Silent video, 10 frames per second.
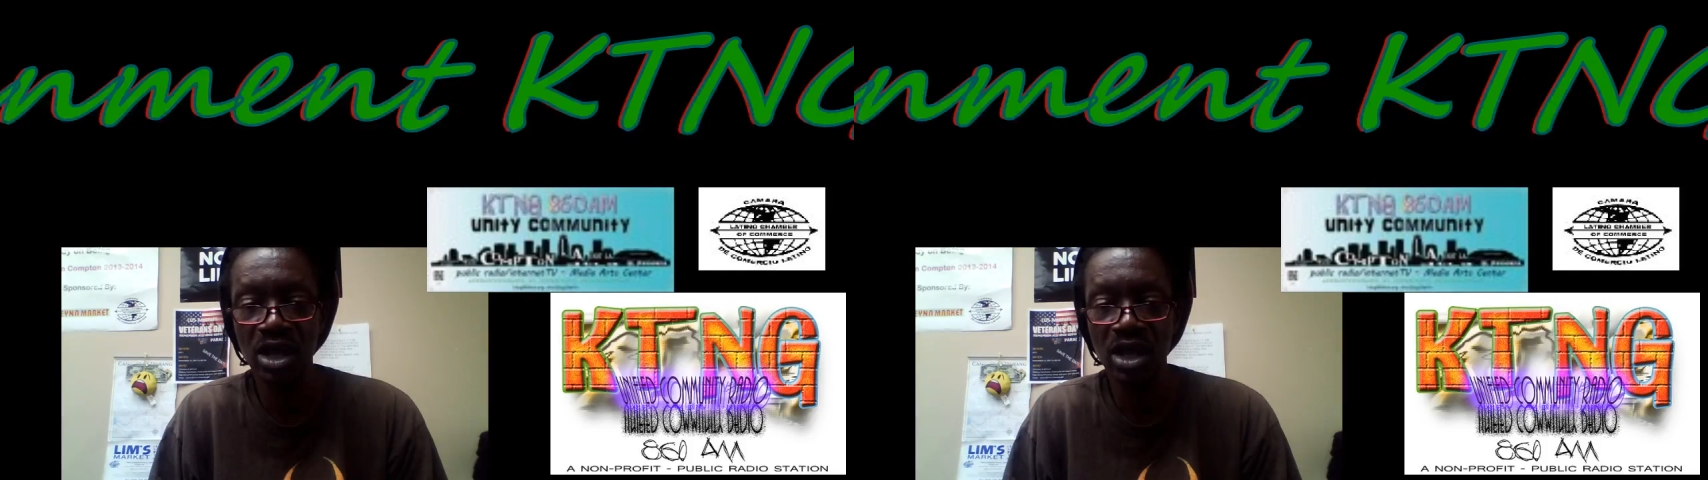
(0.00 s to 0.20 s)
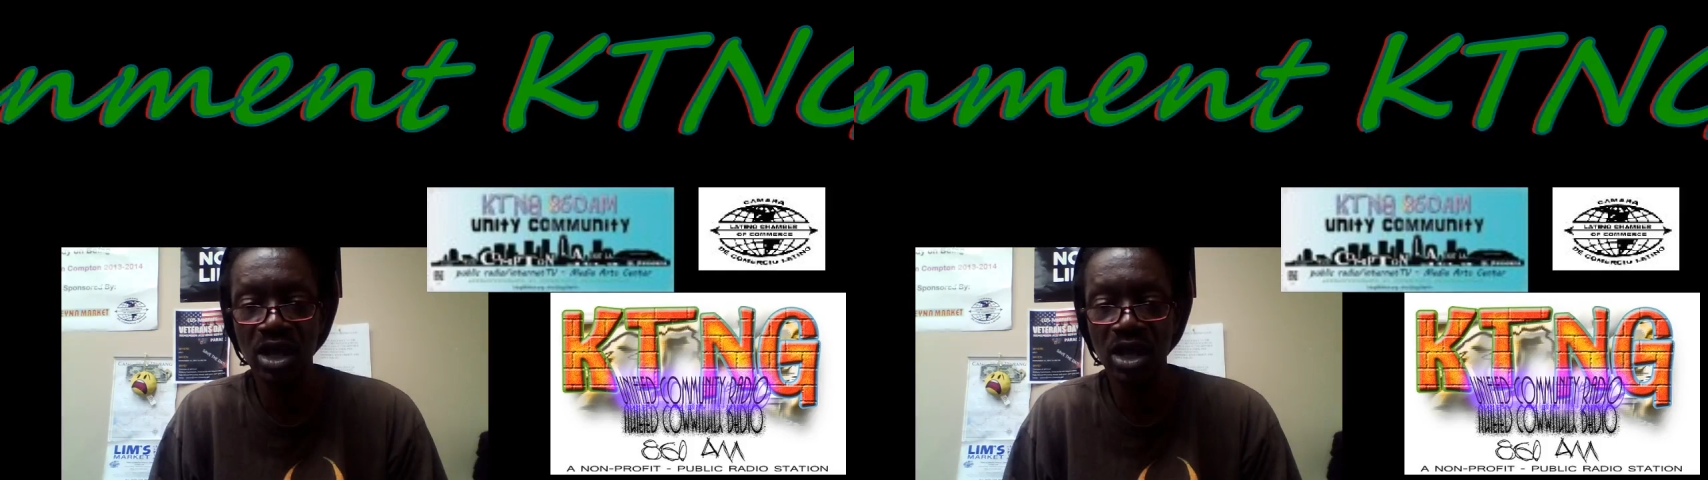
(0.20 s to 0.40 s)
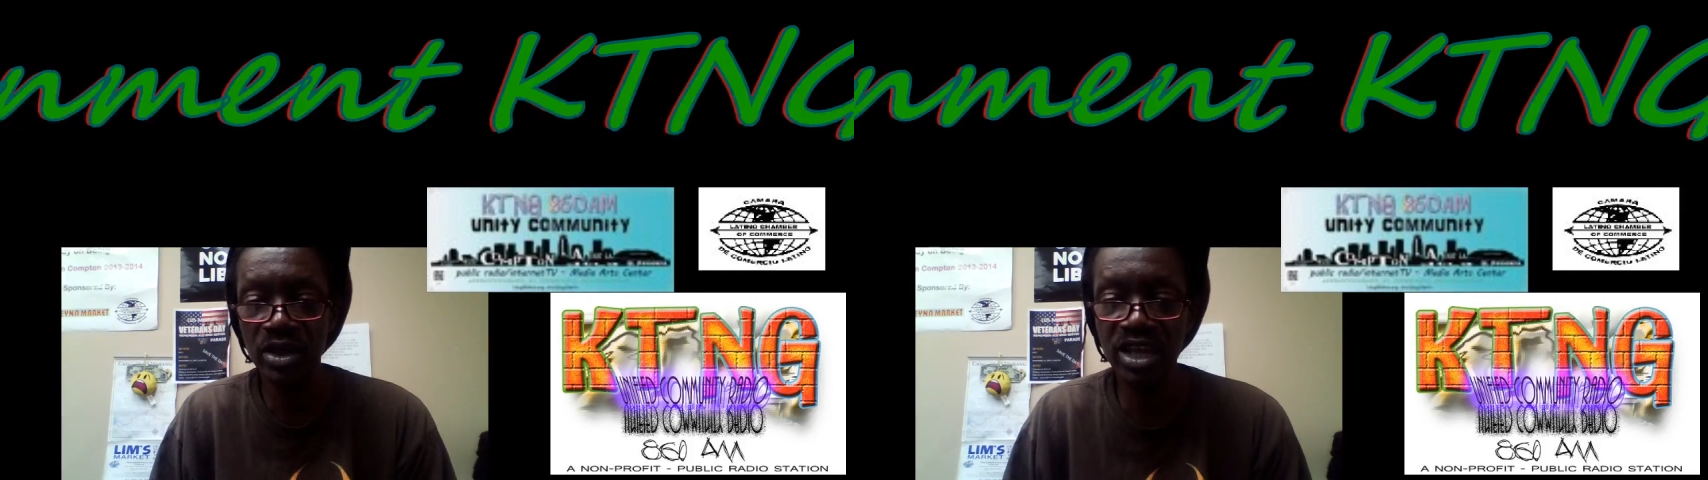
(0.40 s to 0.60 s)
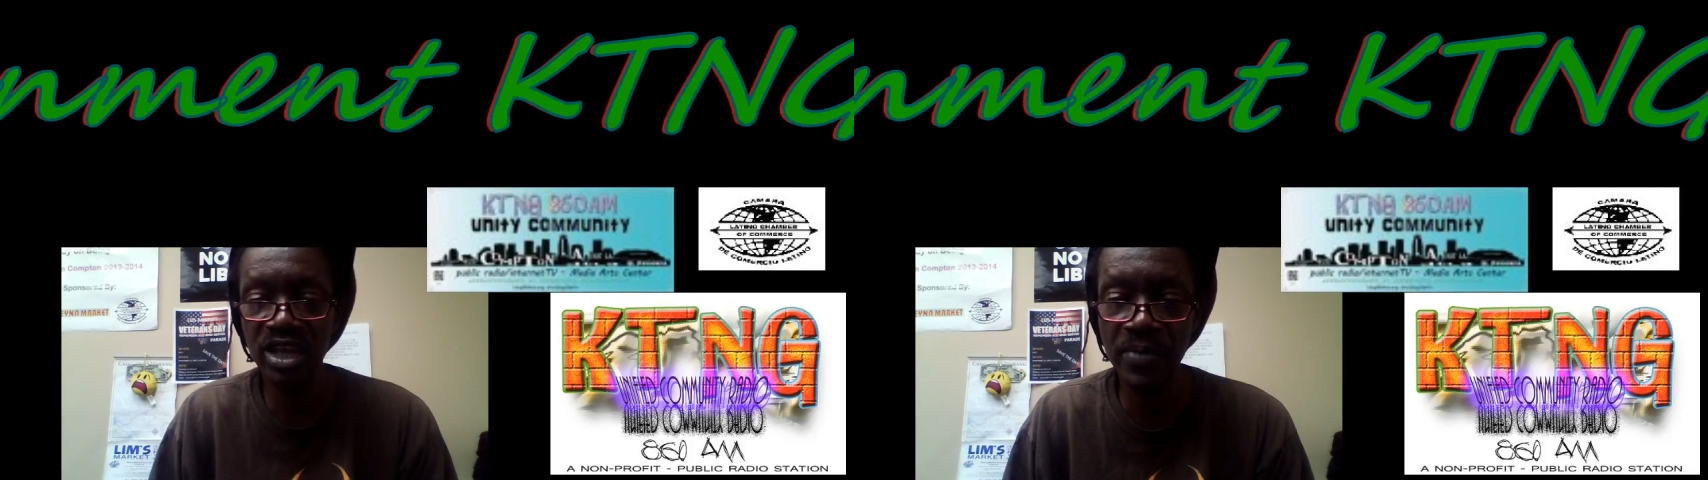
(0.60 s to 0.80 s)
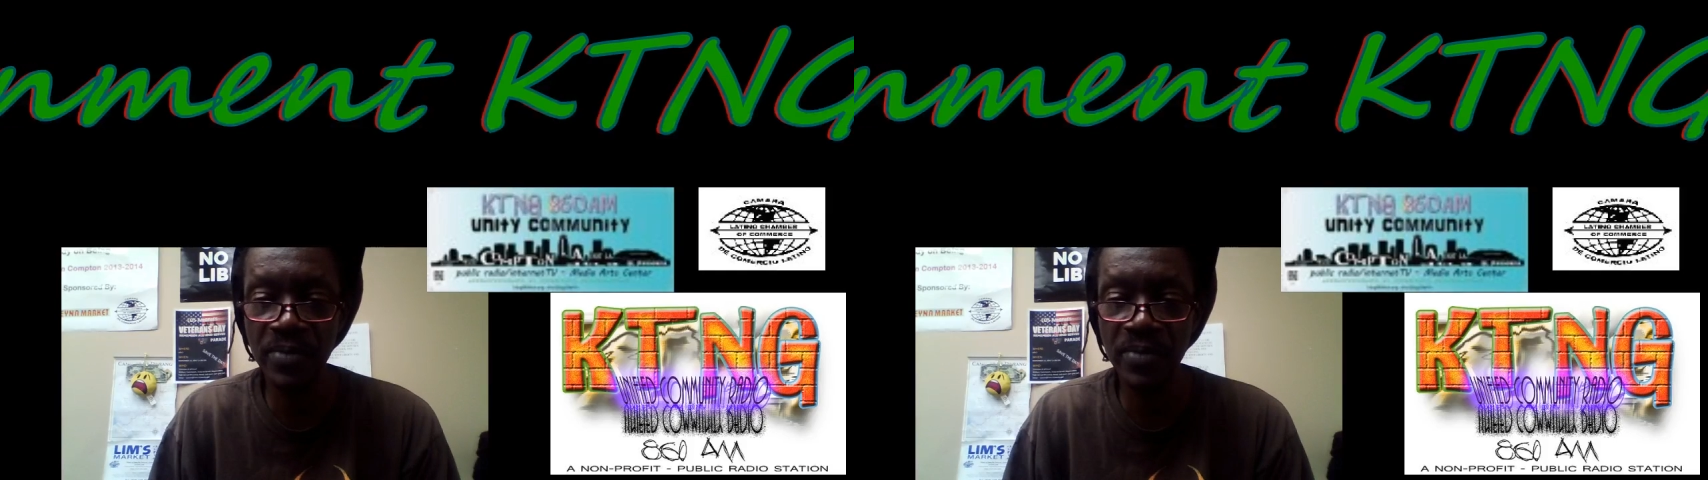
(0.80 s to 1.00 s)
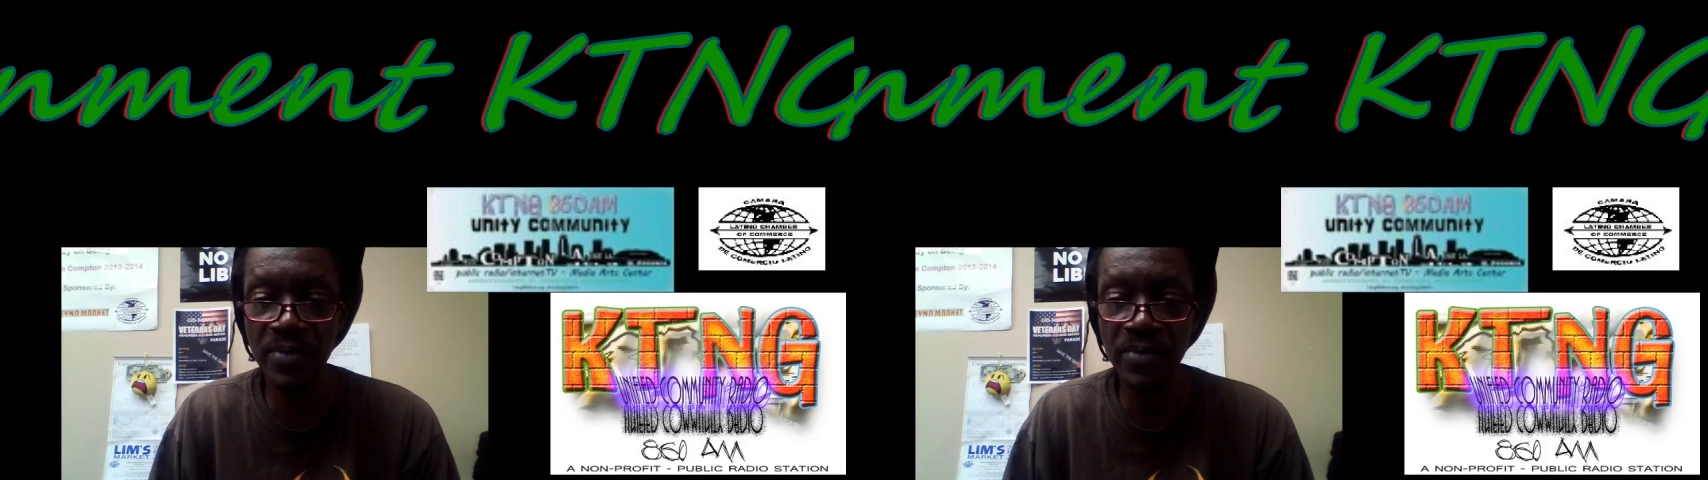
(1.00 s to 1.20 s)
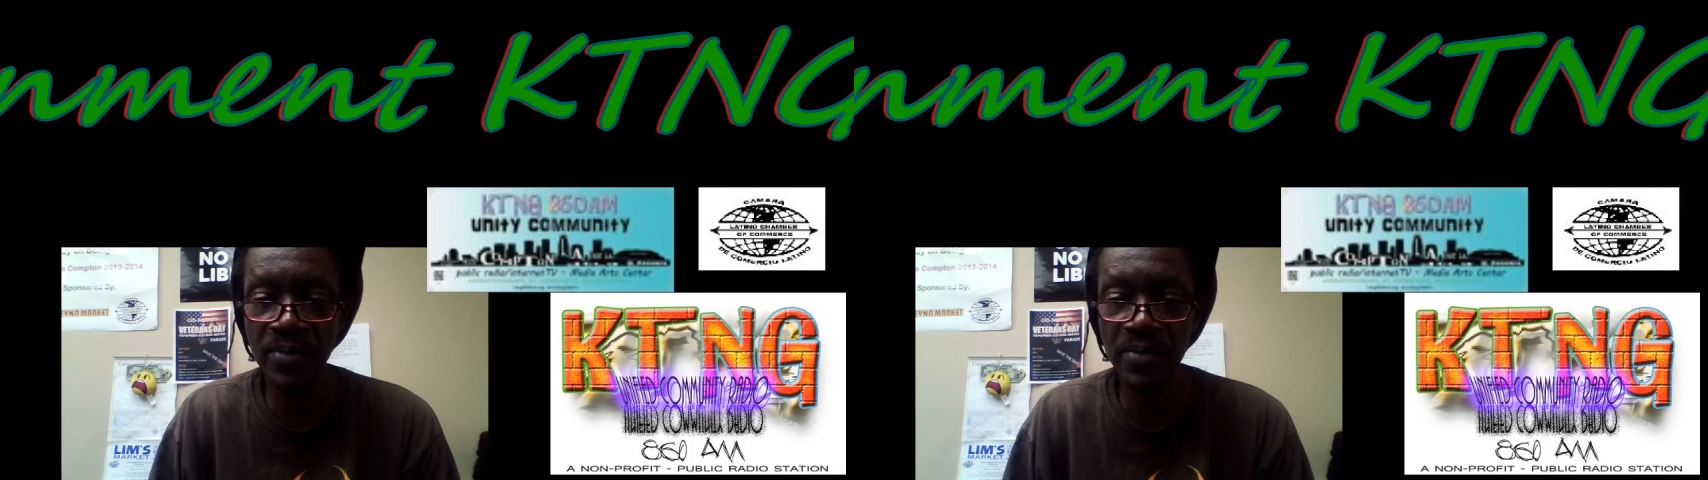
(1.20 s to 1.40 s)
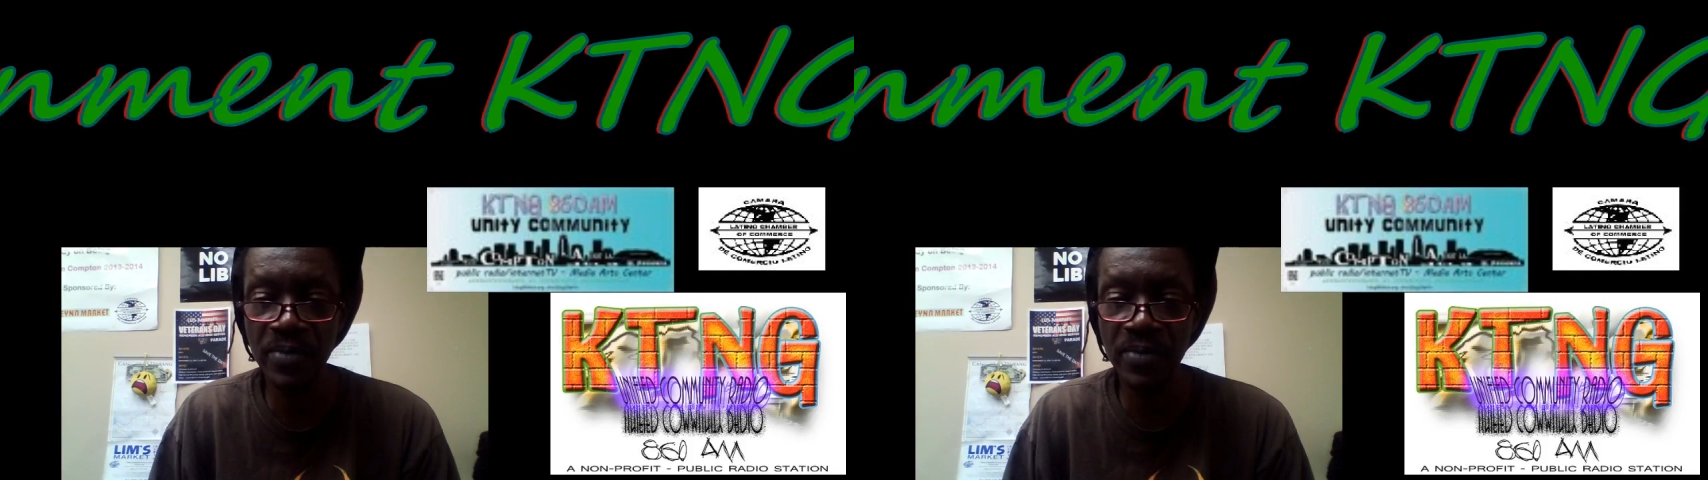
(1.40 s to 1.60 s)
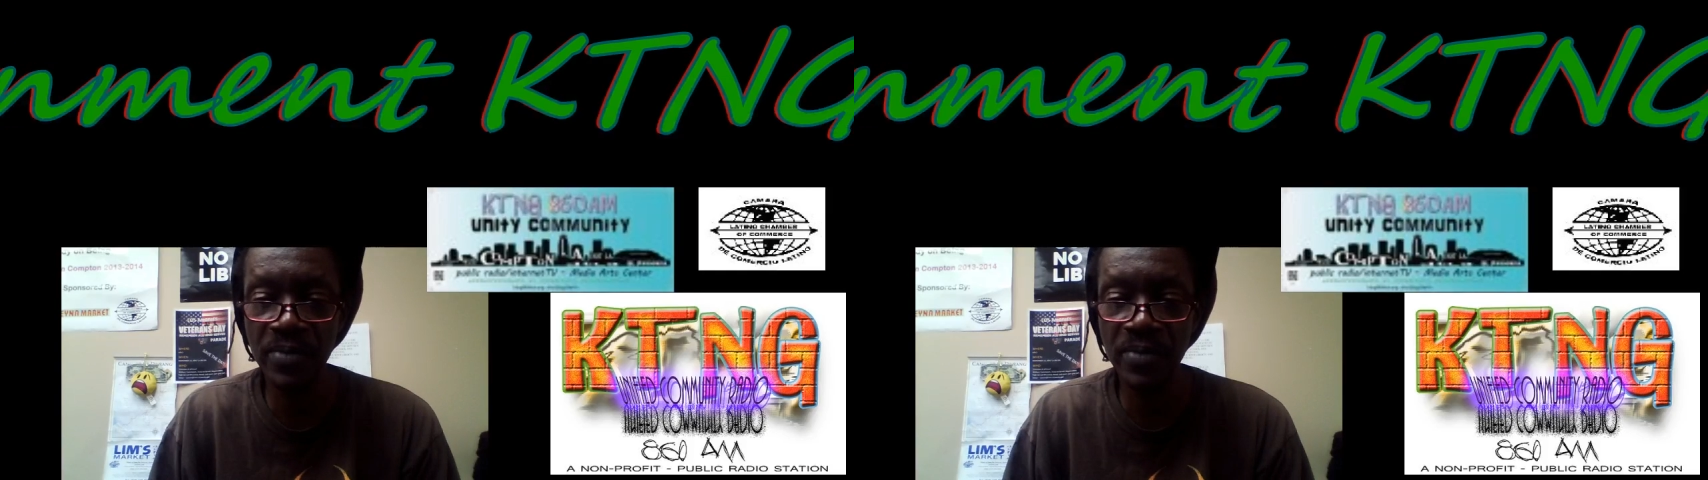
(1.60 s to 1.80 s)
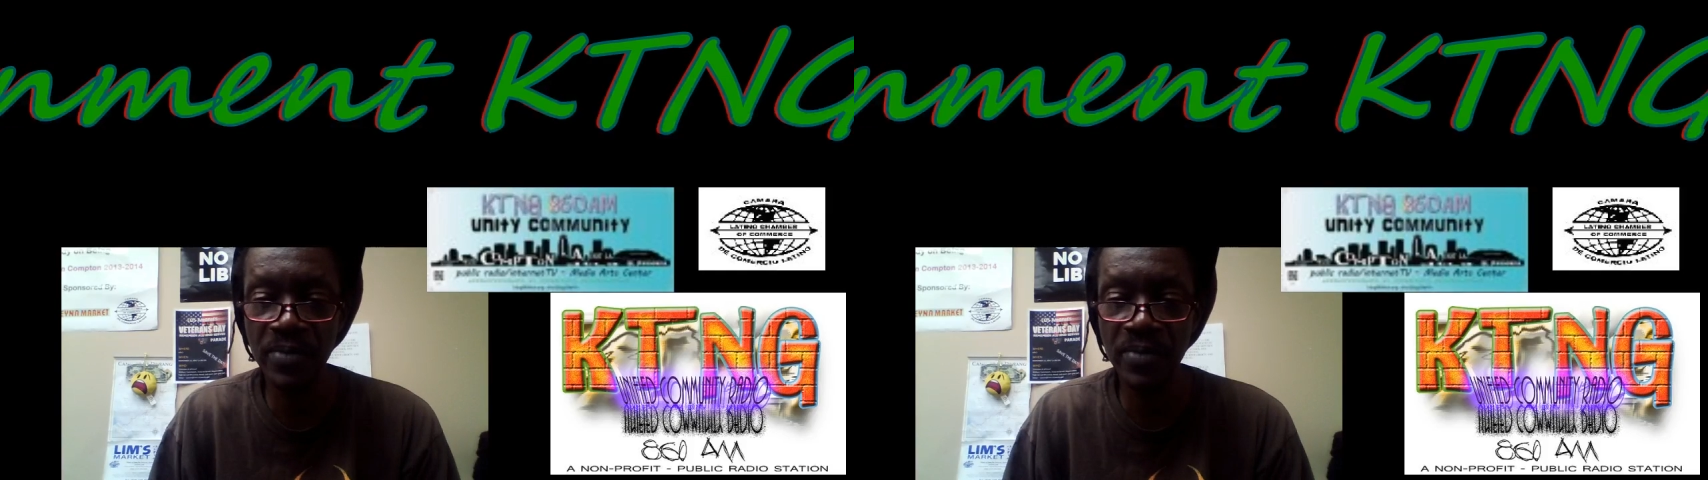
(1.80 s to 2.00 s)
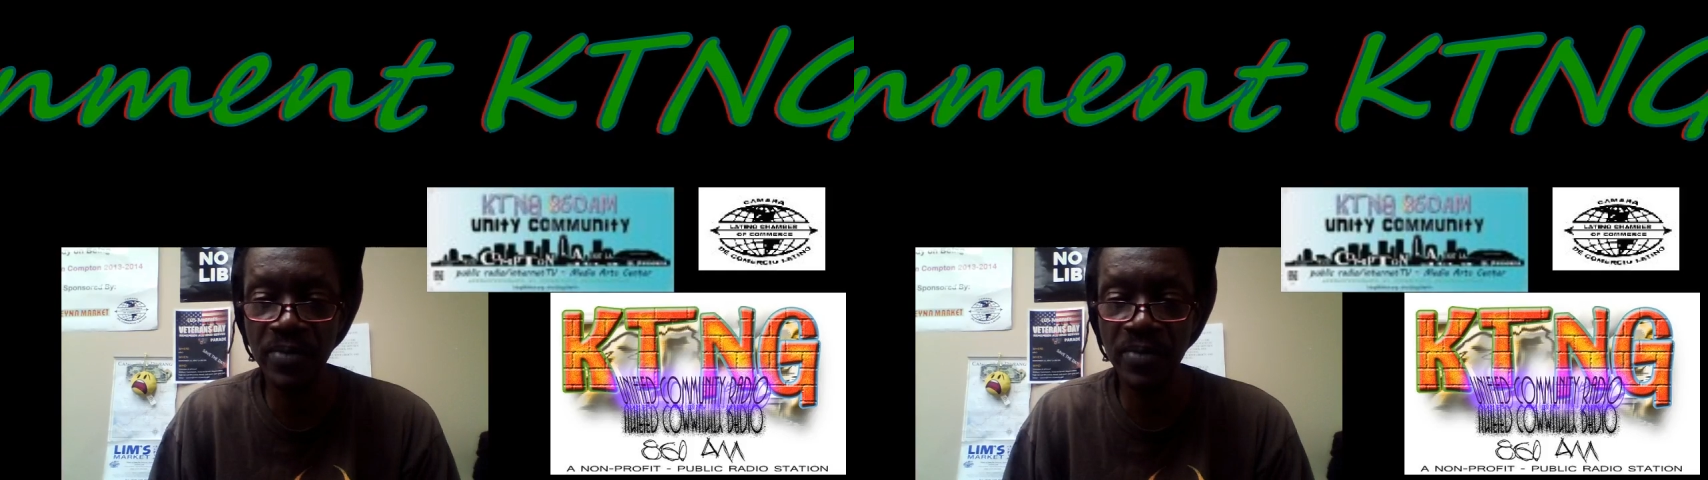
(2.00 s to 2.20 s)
would give people more choices.